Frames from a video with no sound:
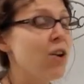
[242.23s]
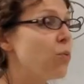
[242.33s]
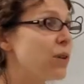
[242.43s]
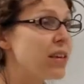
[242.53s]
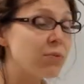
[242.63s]

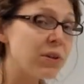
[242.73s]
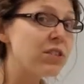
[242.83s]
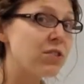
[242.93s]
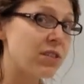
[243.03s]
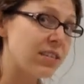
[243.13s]
When they read
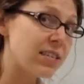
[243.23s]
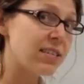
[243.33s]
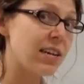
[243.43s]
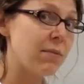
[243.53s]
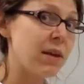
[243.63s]
your thesis
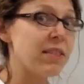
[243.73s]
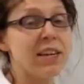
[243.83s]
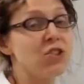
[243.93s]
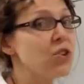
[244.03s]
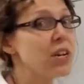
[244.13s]
statement, they
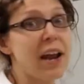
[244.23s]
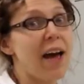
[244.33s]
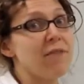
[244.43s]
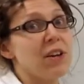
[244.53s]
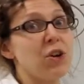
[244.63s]
shouldn't
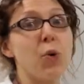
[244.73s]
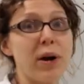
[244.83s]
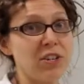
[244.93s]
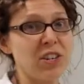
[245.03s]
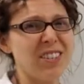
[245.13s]
have any
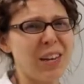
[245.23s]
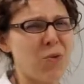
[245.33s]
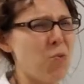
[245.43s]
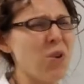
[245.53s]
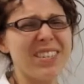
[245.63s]
questions like,
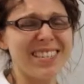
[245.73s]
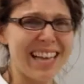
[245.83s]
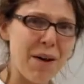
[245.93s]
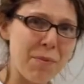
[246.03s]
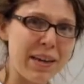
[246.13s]
well, what does
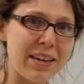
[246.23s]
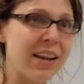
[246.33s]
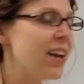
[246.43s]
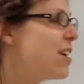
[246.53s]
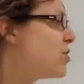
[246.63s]
that mean?
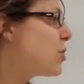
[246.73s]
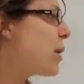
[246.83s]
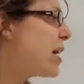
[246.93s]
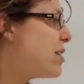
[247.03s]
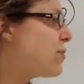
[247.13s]
So
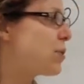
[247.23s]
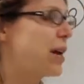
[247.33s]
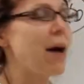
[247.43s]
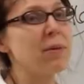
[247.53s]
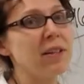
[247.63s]
any
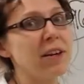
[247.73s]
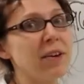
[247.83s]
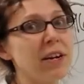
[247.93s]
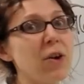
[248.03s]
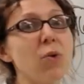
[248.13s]

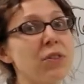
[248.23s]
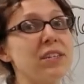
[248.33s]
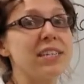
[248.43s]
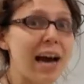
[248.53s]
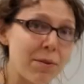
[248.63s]
vocabulary or the
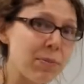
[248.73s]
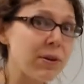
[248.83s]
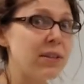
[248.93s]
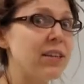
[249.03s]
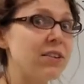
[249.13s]
time
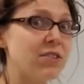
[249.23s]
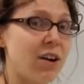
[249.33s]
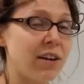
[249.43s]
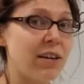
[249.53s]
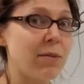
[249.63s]
period that you're
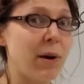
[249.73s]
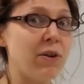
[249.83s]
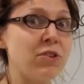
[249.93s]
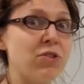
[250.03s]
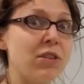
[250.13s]
talking about
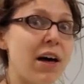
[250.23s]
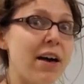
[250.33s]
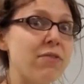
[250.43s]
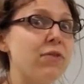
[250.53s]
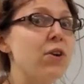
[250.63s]
in your
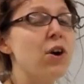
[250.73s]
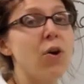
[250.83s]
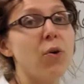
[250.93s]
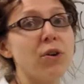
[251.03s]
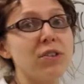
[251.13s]
life
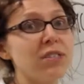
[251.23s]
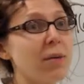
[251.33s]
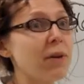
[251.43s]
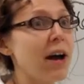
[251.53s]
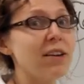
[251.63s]
or
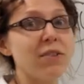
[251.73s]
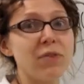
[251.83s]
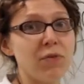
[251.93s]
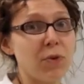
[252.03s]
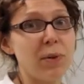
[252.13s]
some kind of
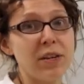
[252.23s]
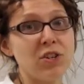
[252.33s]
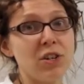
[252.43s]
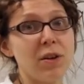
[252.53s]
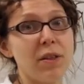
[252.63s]

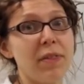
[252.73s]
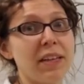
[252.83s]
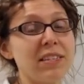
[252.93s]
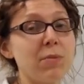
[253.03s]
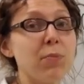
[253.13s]
information
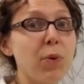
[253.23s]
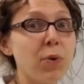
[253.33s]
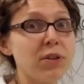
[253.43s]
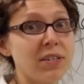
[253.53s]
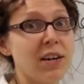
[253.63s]
that's
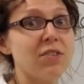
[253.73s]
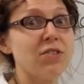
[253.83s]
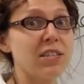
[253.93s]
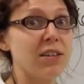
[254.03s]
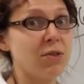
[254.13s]
important to
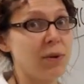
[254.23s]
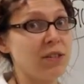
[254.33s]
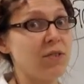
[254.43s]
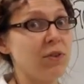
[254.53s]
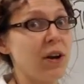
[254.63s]
understand the
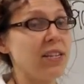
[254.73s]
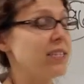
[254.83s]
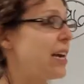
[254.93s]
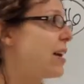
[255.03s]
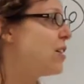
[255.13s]
rest of your
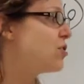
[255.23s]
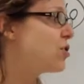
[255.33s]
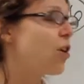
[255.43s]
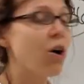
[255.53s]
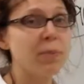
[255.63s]
essay
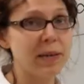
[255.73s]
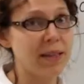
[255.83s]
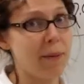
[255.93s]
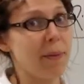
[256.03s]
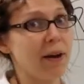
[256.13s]
should all be in
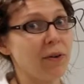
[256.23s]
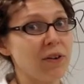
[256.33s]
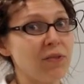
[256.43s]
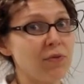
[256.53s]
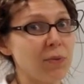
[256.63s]
that
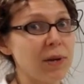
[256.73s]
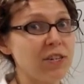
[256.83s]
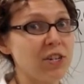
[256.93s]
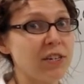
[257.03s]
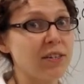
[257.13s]
background
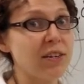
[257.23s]
information.